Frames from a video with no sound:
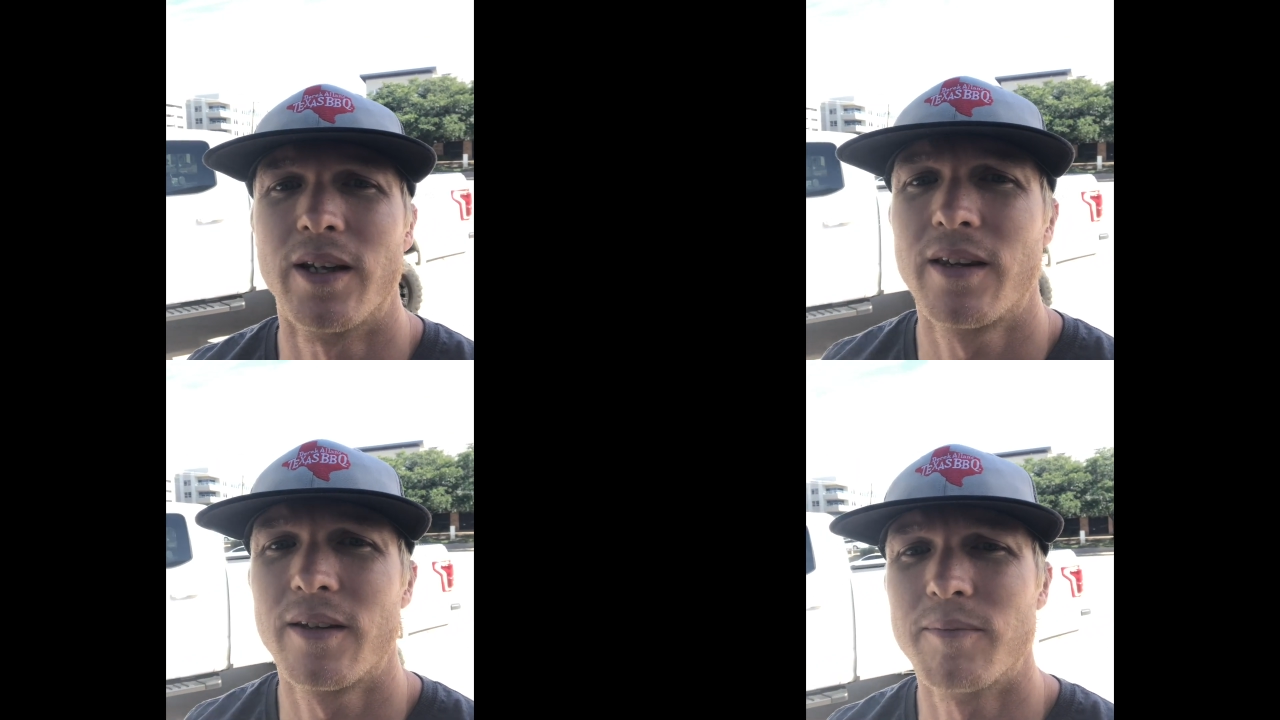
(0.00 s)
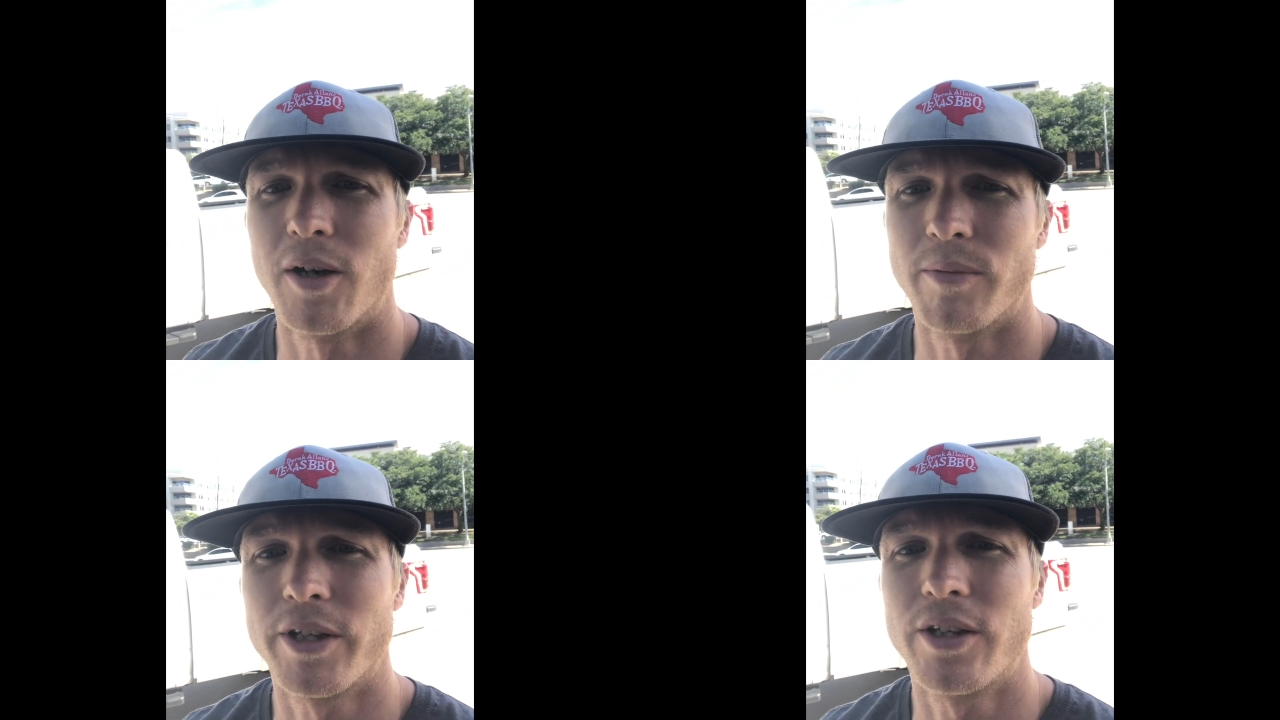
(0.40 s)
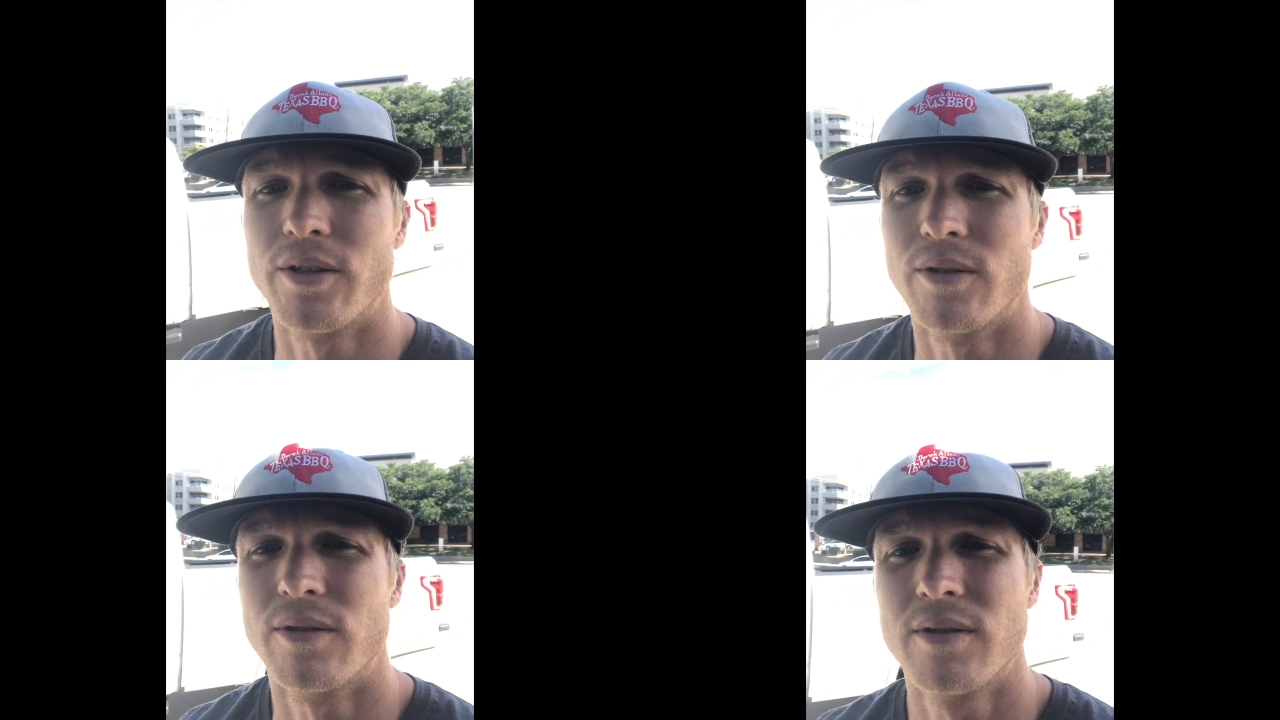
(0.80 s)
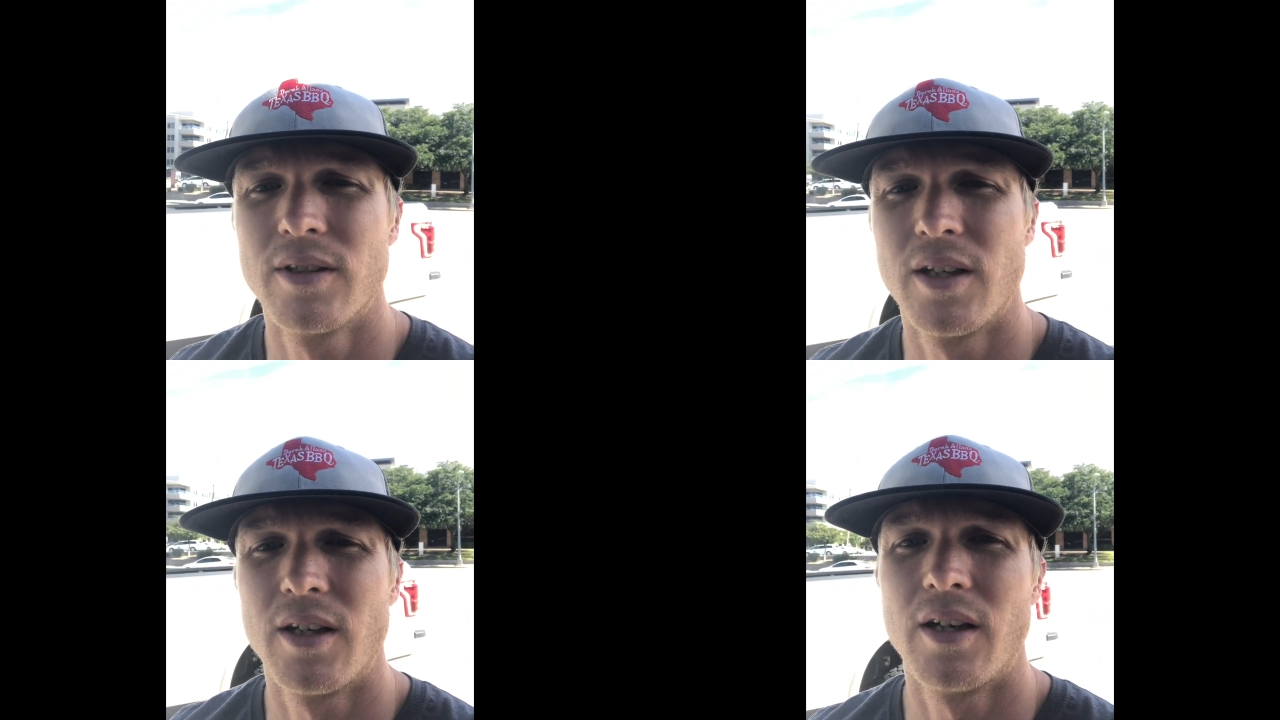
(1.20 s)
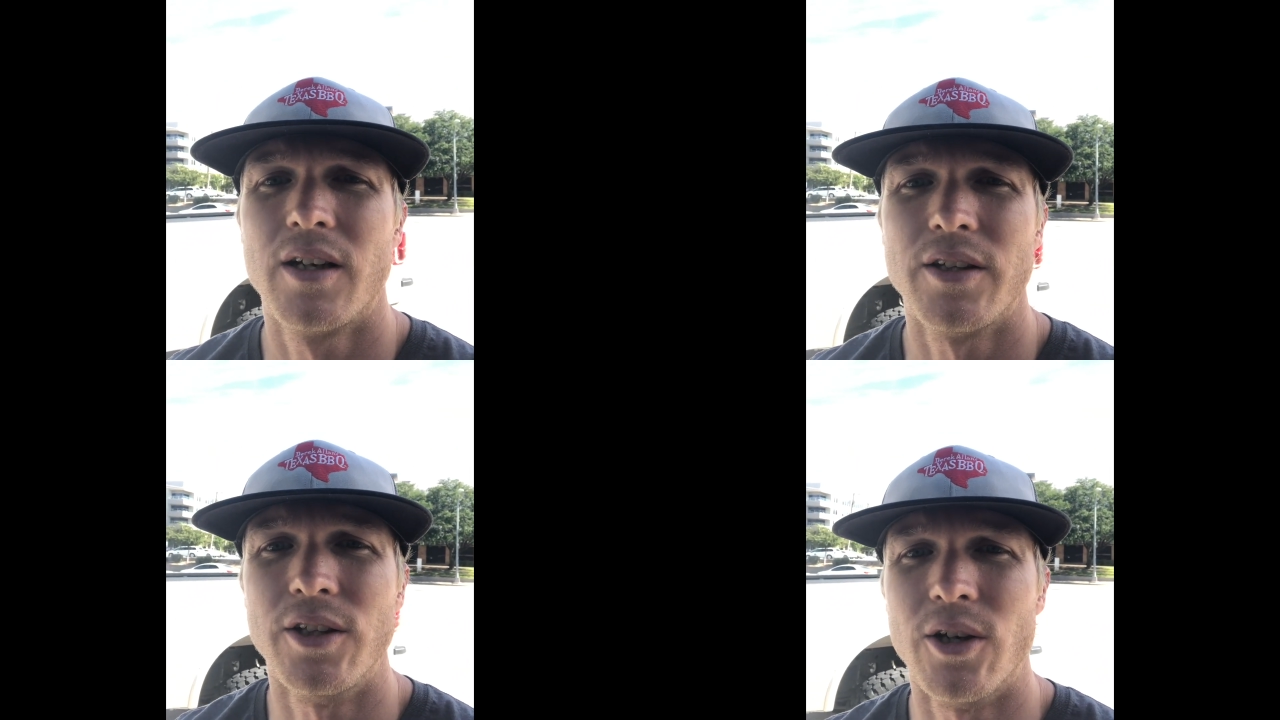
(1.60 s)
with barbecue.
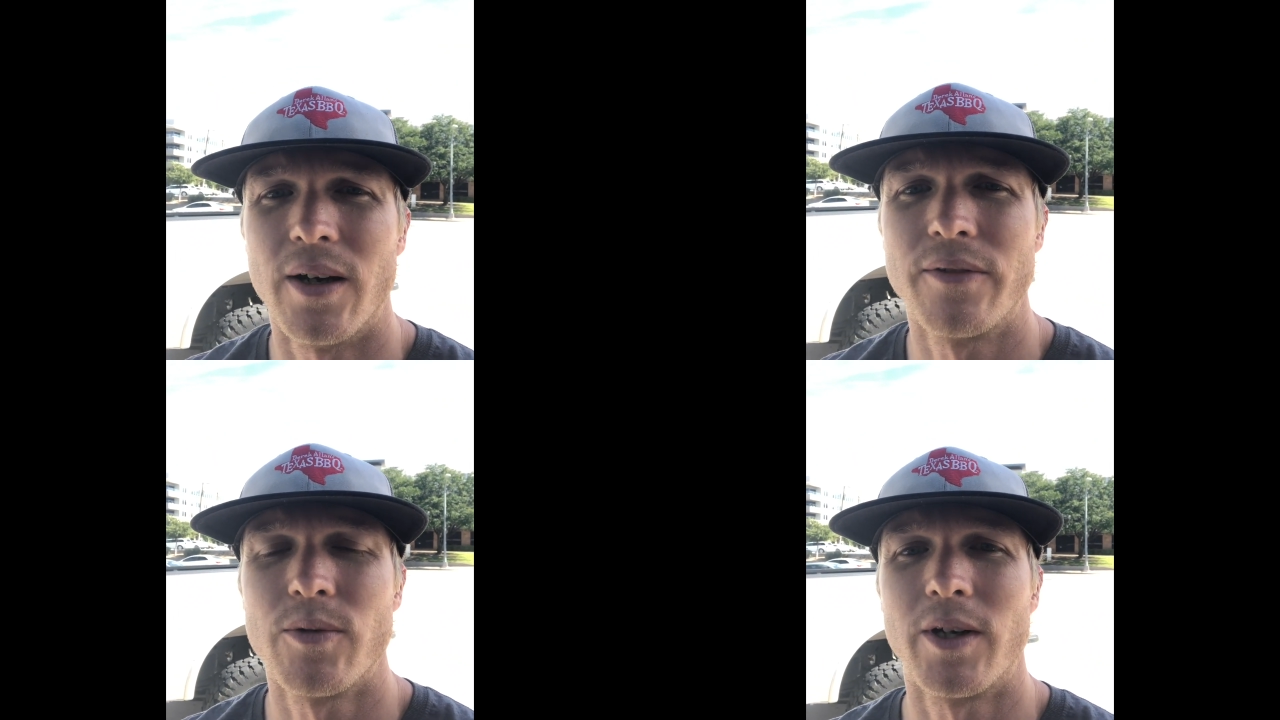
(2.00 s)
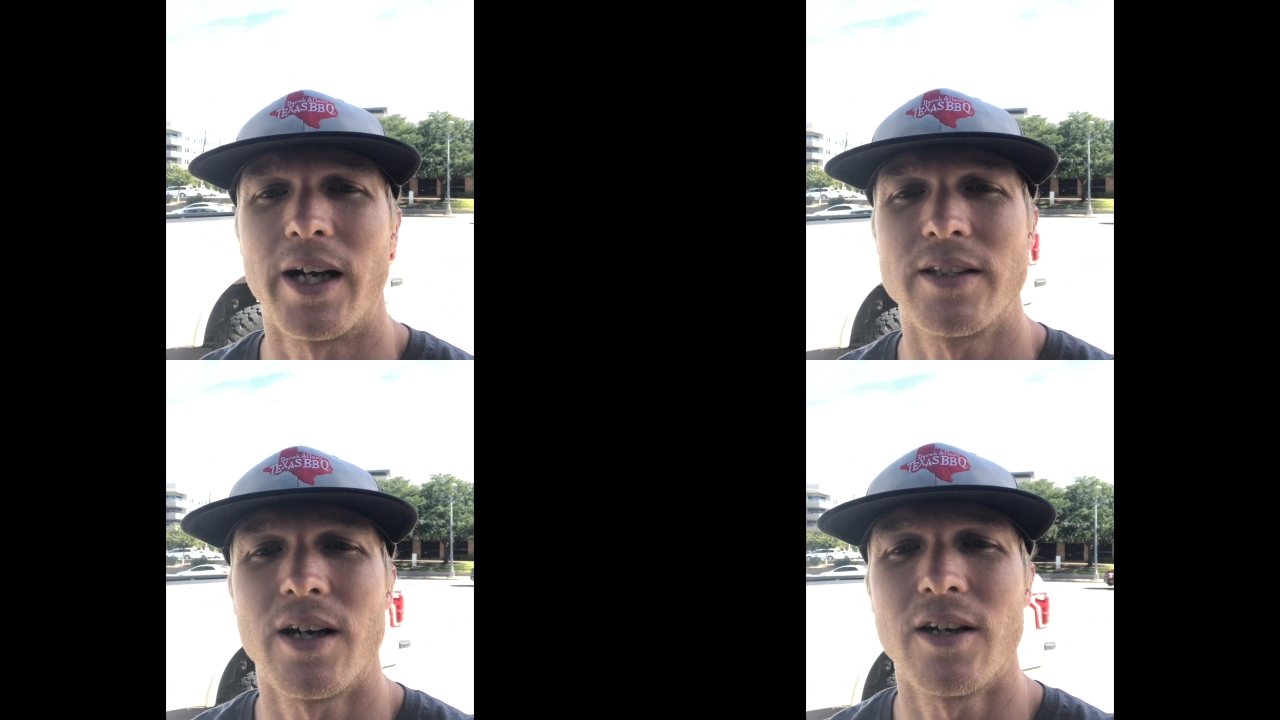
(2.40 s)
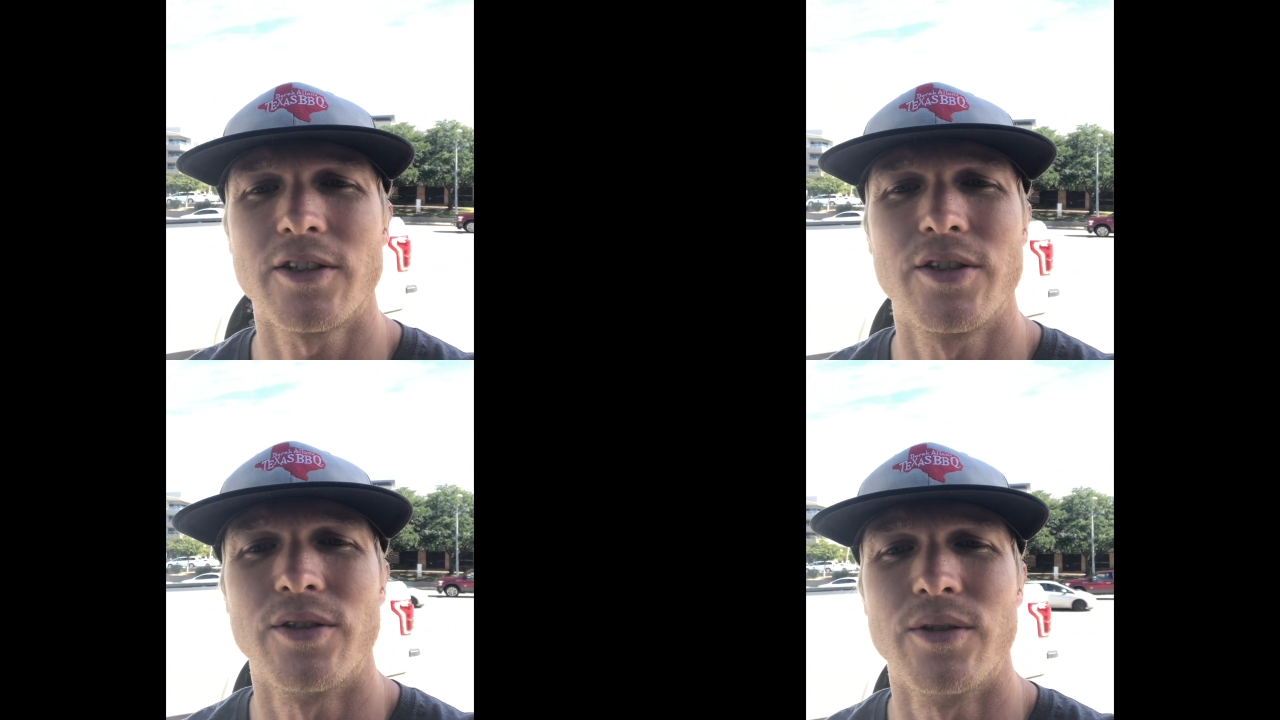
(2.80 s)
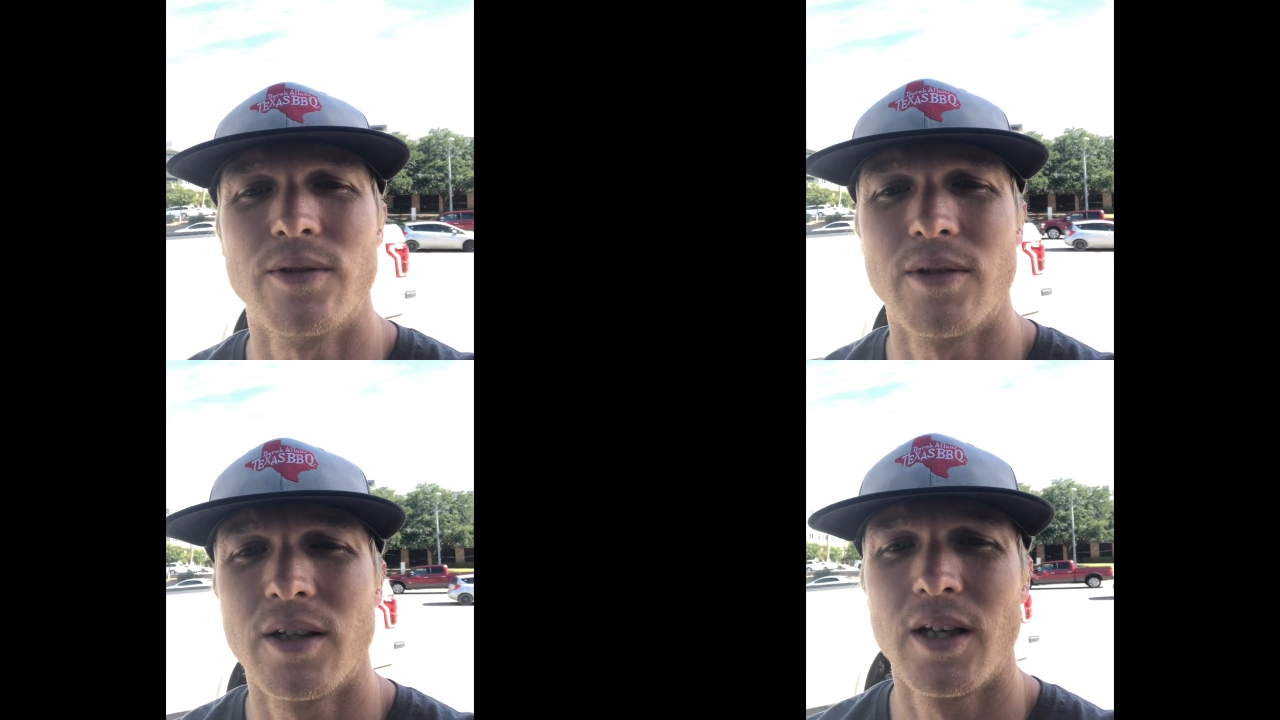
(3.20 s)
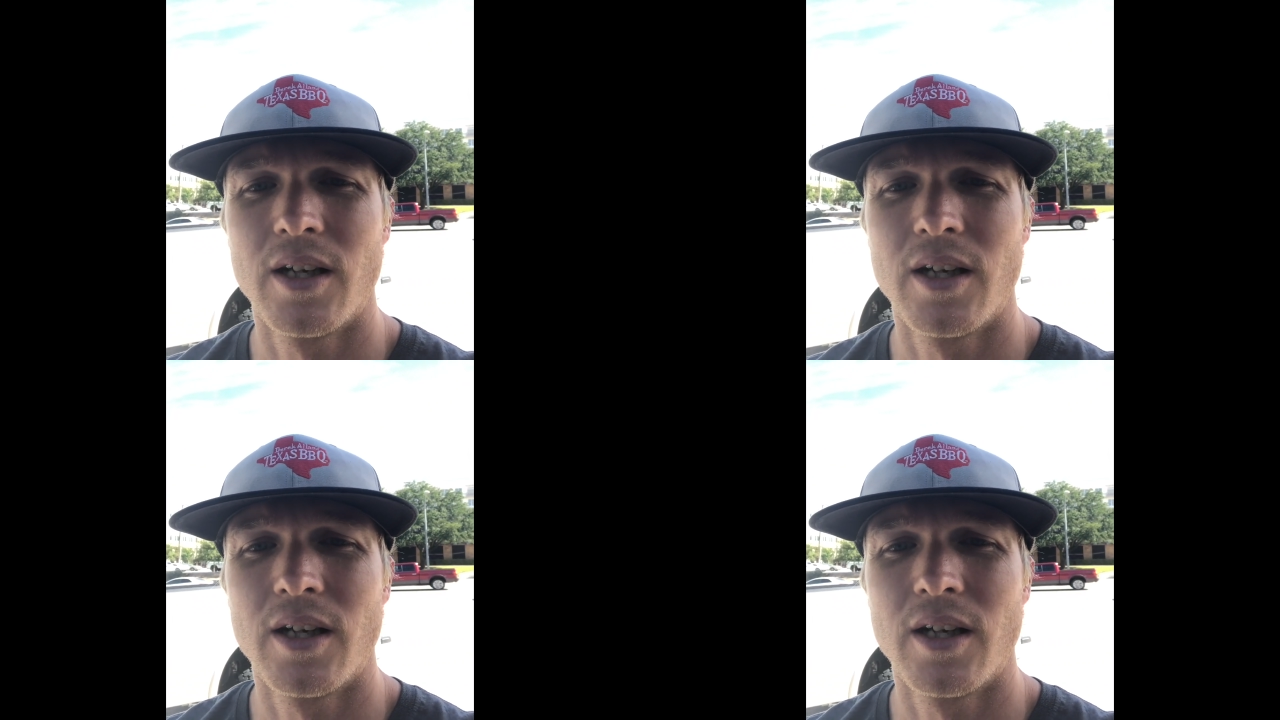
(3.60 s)
You know, everyone I talk to